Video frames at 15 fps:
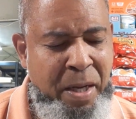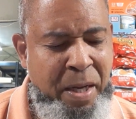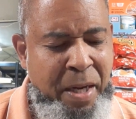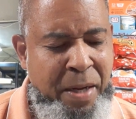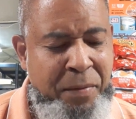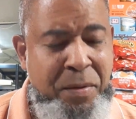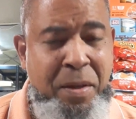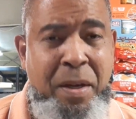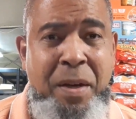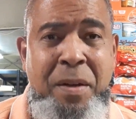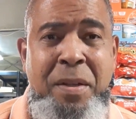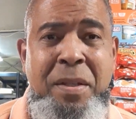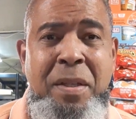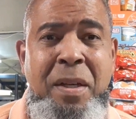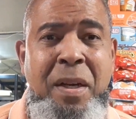After
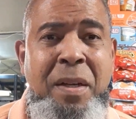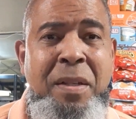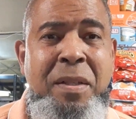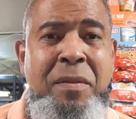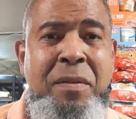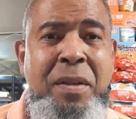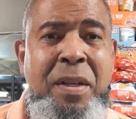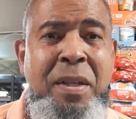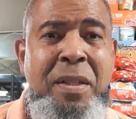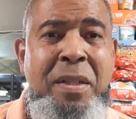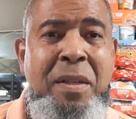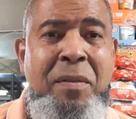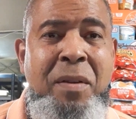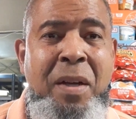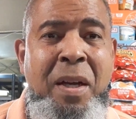hundreds and hundreds of years
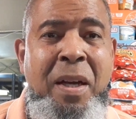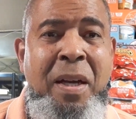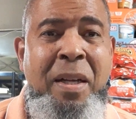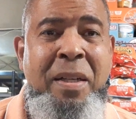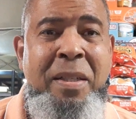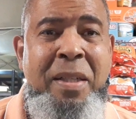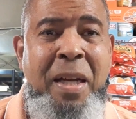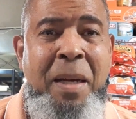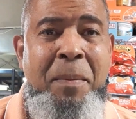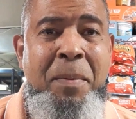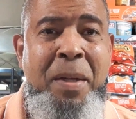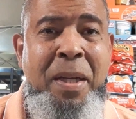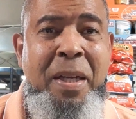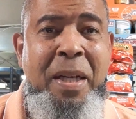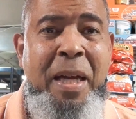of
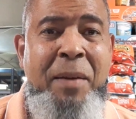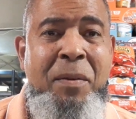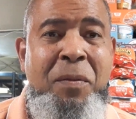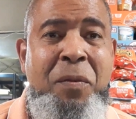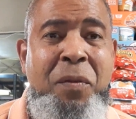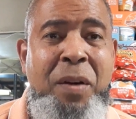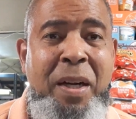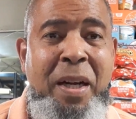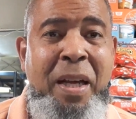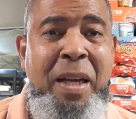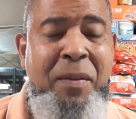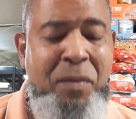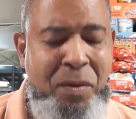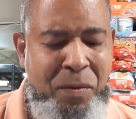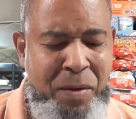dominating and having free
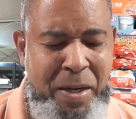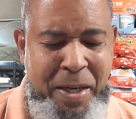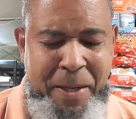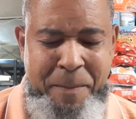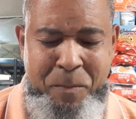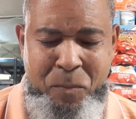labor, right?